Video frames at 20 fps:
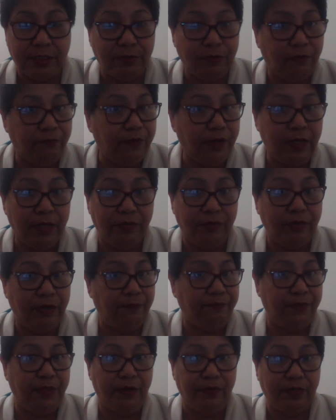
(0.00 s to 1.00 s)
no value
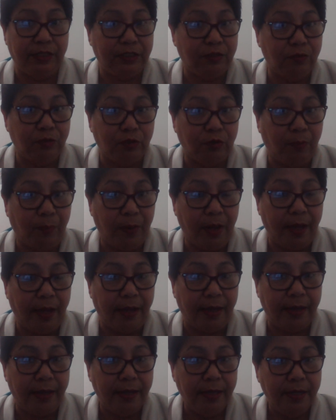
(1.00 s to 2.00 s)
if there is no
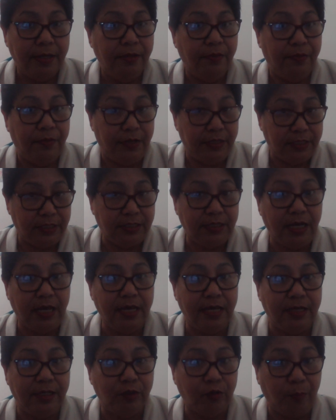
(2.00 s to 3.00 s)
supply. There's a
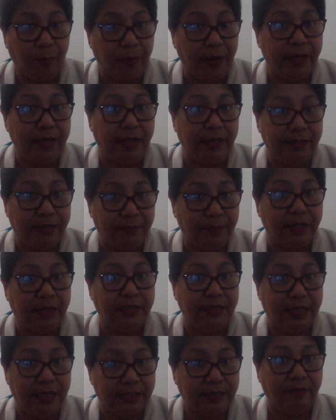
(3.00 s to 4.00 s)
saying, supply and
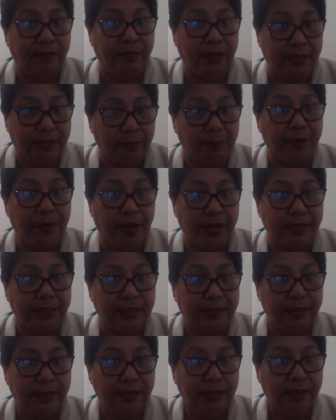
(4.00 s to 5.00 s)
demand determine the
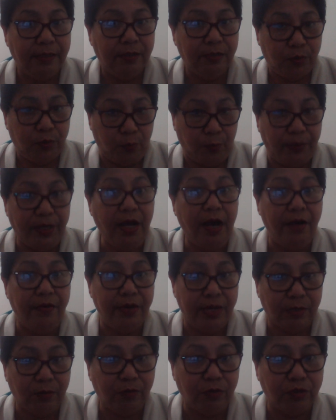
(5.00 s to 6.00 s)
price. So we are
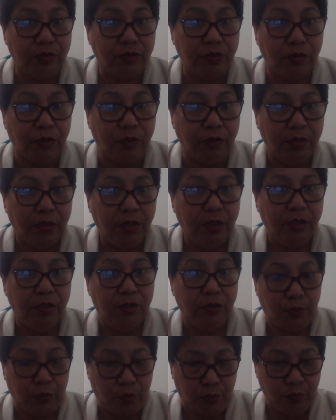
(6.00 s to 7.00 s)
in control.
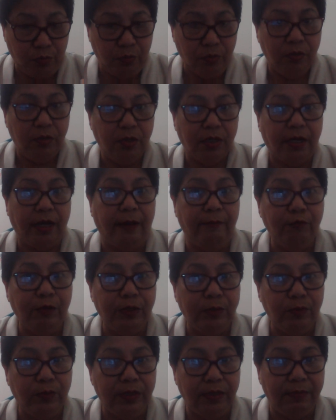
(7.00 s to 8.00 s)
So come
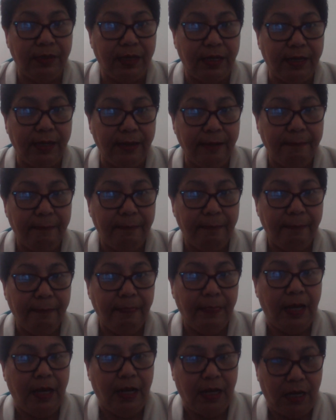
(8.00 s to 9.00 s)
with Wilhelmina.
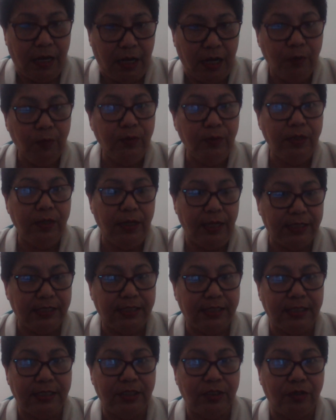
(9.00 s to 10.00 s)
I will
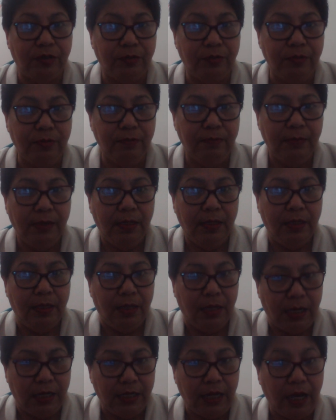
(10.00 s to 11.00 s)
assist you
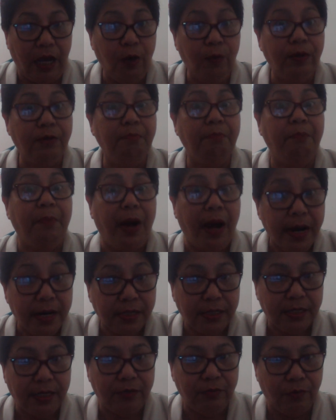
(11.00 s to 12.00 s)
and I will
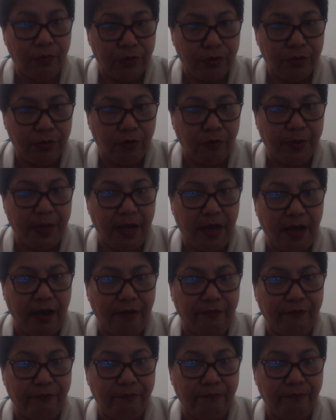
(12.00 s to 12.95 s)
bargain on your behalf.